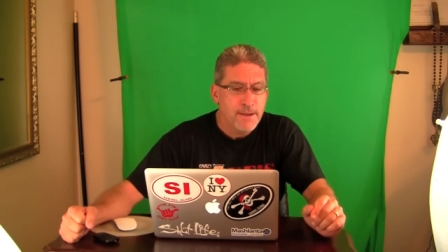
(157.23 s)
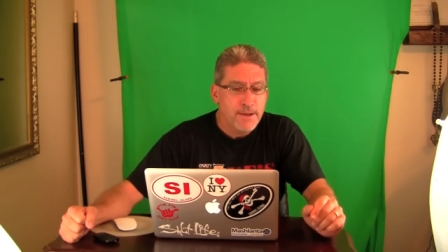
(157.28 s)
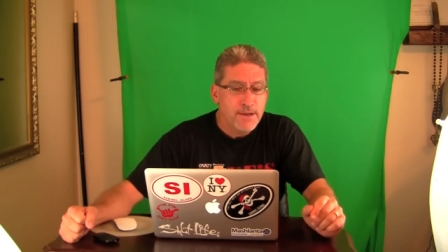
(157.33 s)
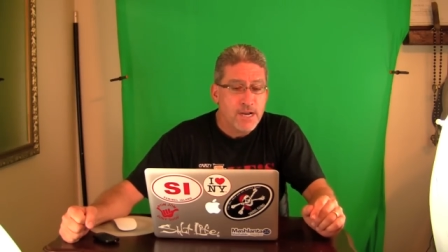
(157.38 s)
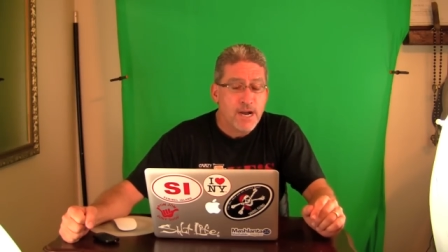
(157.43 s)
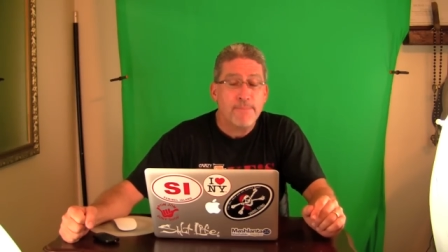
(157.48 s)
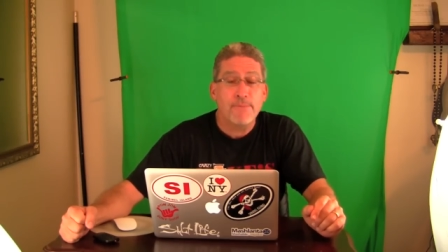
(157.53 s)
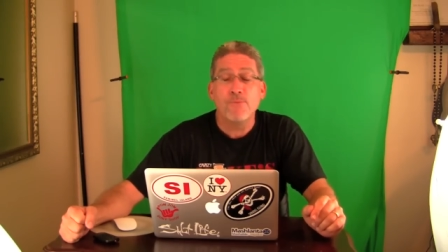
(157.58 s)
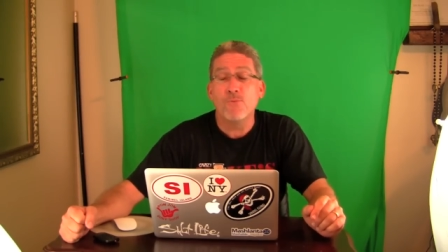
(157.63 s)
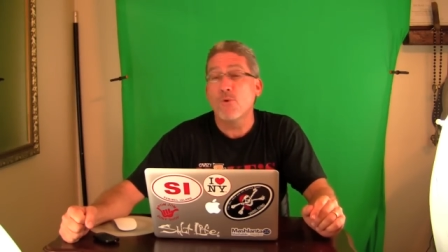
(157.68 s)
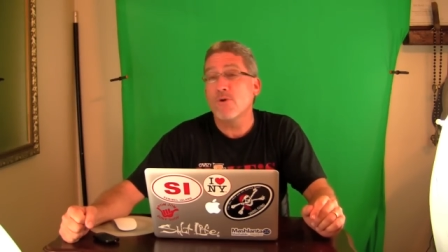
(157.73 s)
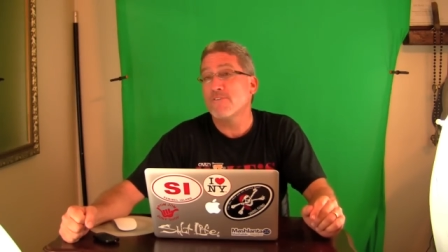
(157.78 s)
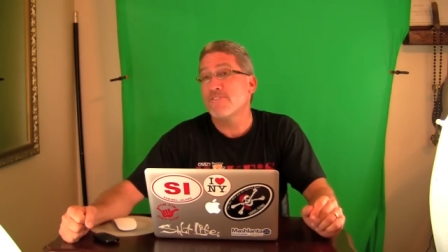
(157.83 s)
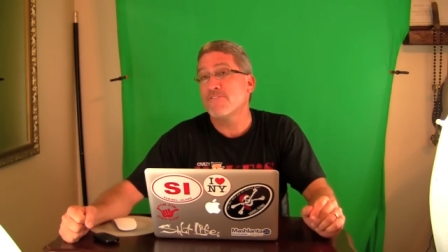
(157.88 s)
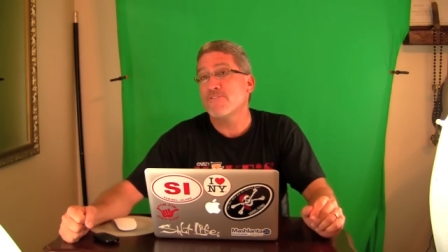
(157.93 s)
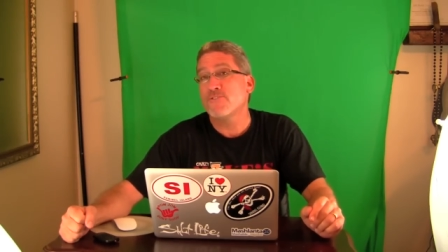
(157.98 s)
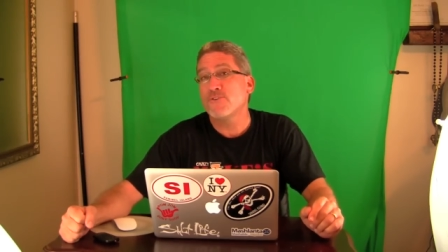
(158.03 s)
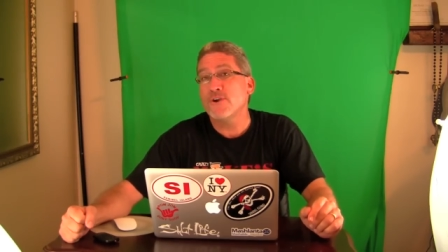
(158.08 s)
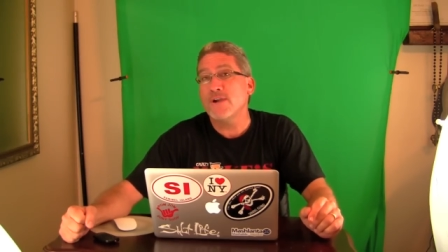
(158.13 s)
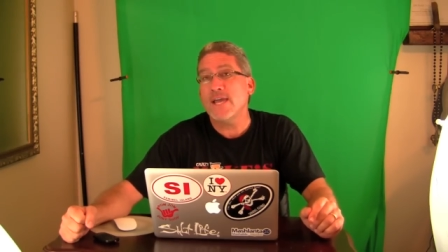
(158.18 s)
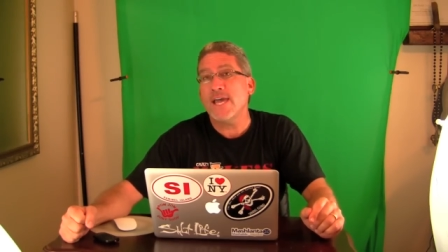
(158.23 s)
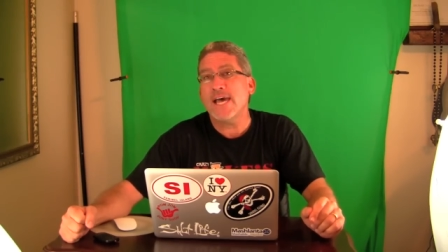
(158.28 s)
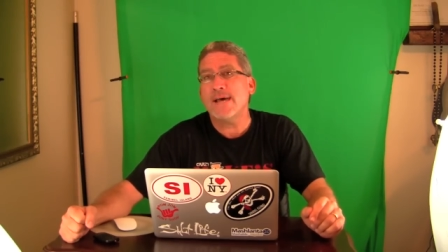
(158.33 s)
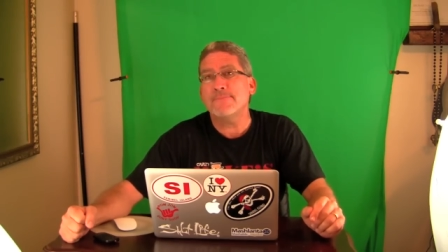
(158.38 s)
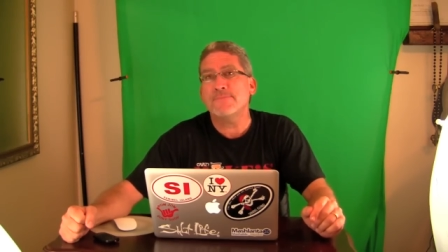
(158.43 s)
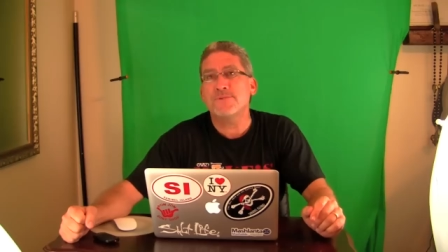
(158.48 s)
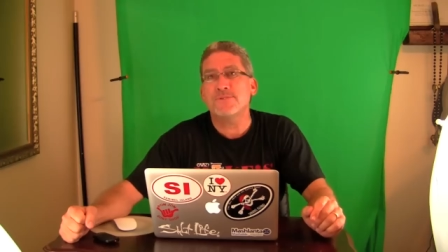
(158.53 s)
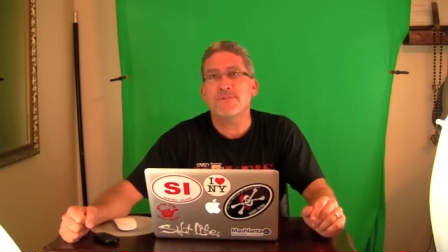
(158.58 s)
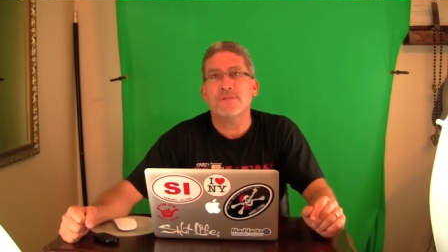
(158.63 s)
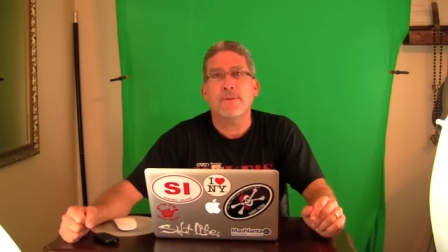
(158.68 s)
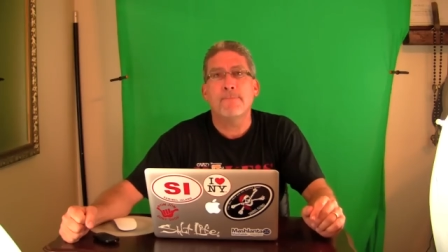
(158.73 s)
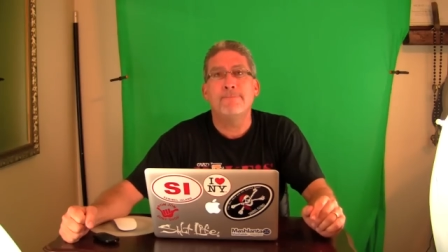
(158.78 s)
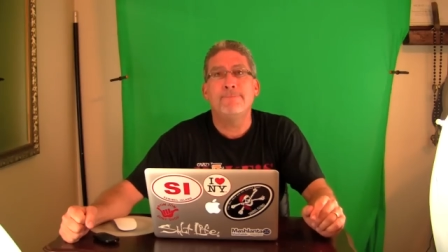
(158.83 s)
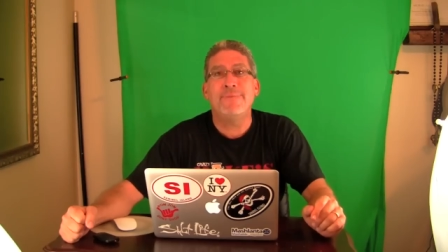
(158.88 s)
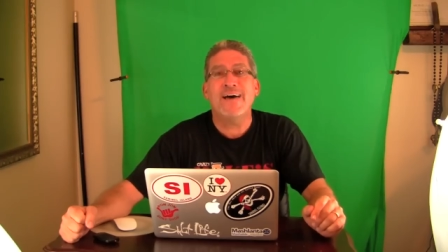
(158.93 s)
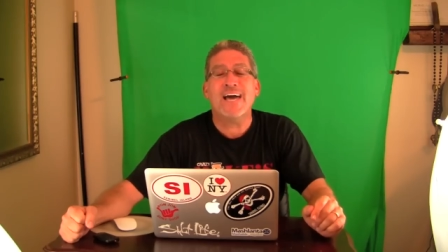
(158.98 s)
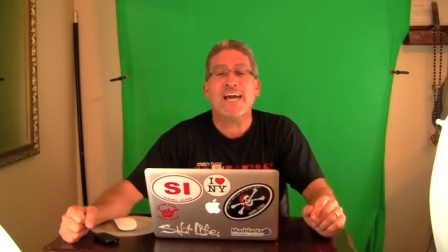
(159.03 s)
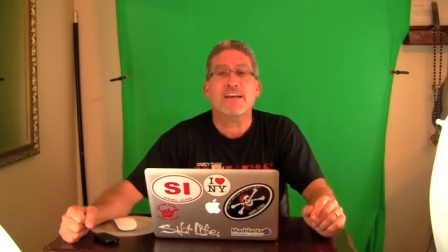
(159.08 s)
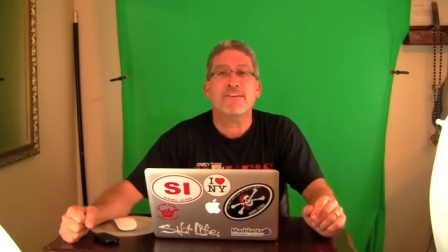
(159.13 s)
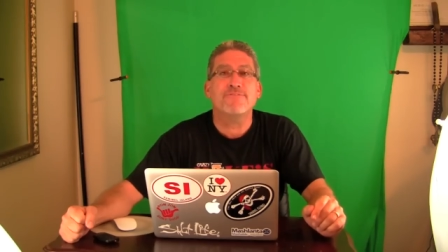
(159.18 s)
a couple more free apps
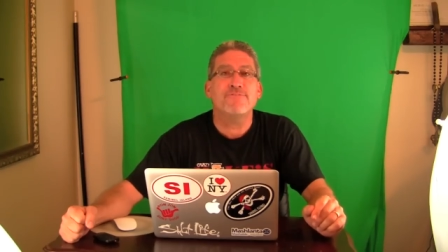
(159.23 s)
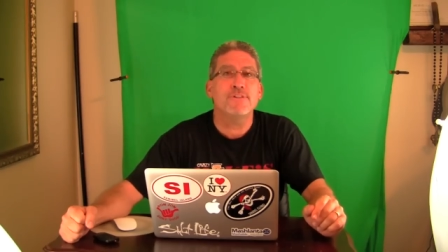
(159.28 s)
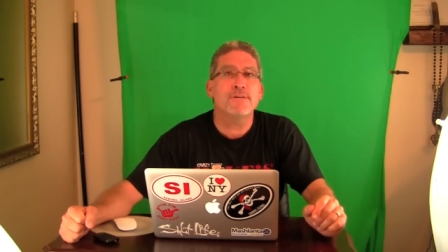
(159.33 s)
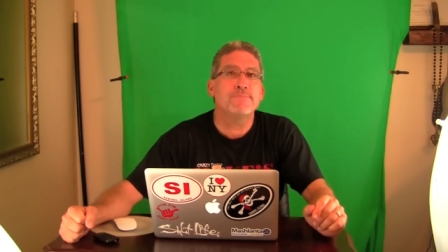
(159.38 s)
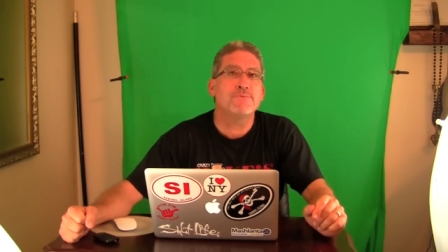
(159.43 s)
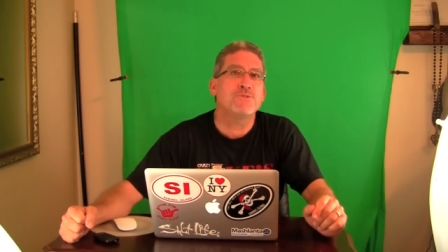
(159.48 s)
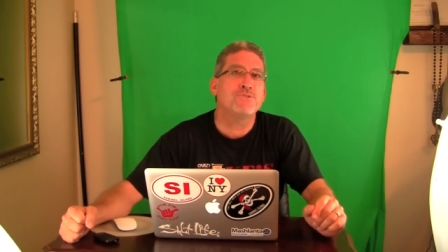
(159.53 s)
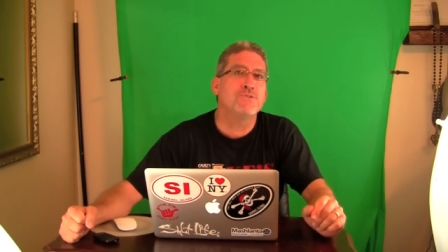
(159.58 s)
Backflip